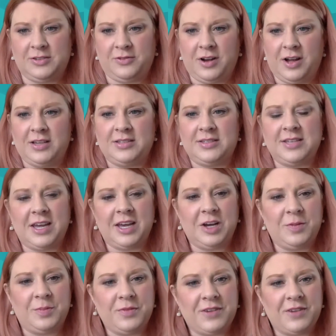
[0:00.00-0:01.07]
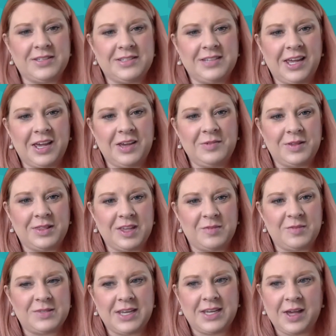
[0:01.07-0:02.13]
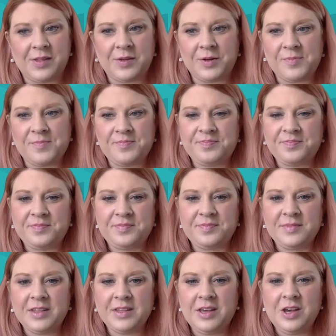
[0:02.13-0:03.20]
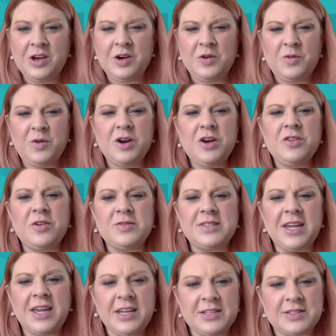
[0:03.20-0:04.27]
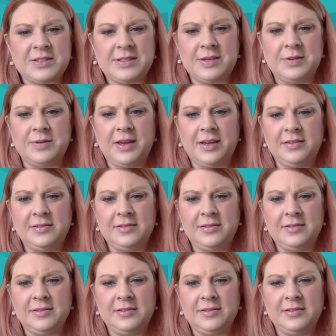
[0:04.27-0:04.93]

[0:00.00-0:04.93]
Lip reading: for us to help investigate with them together. What are those ants doing?